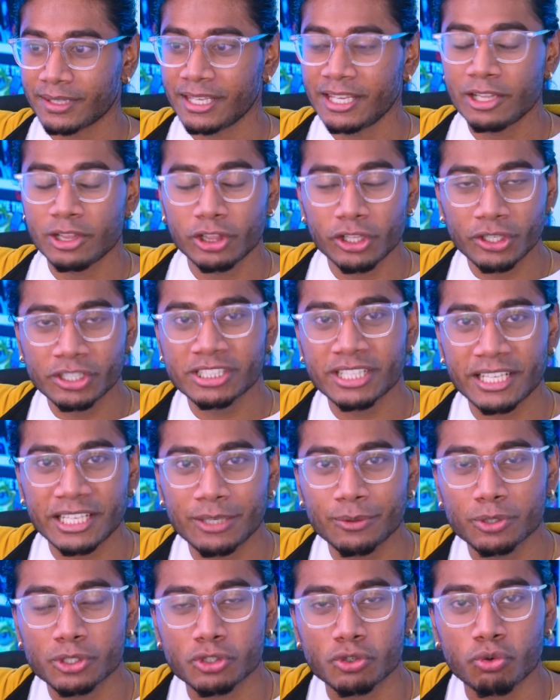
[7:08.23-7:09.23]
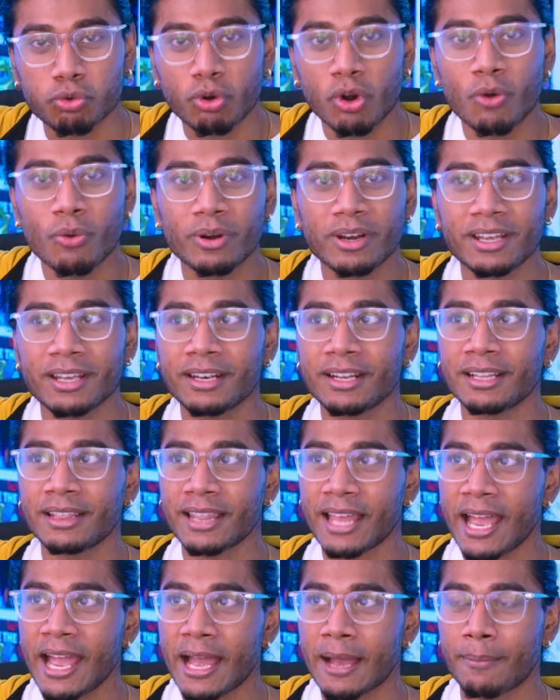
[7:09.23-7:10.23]
He looks like he was grown in a
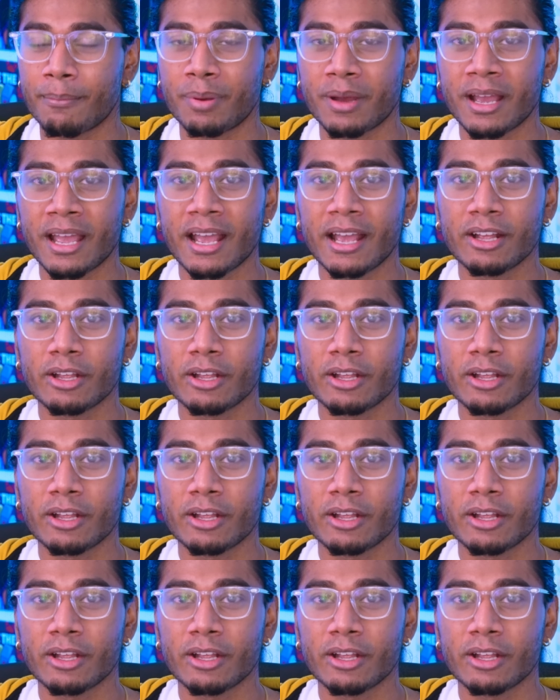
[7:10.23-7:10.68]
lab,